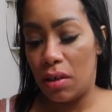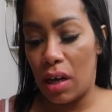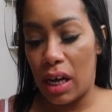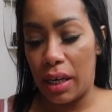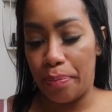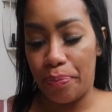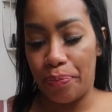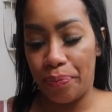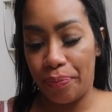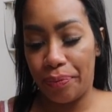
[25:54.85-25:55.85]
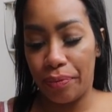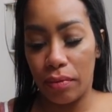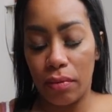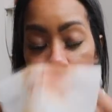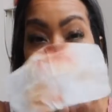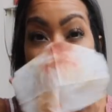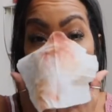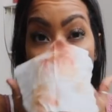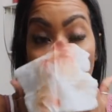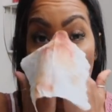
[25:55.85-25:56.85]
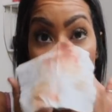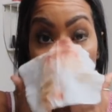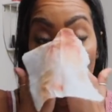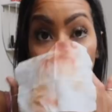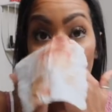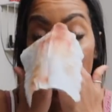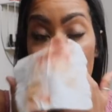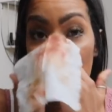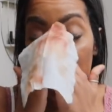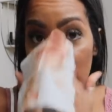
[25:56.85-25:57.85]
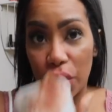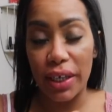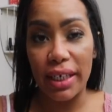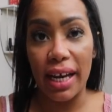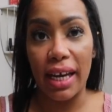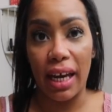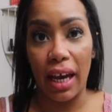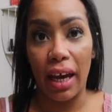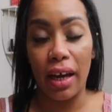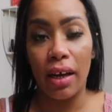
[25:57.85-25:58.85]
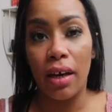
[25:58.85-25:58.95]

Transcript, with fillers: um, I recently started taking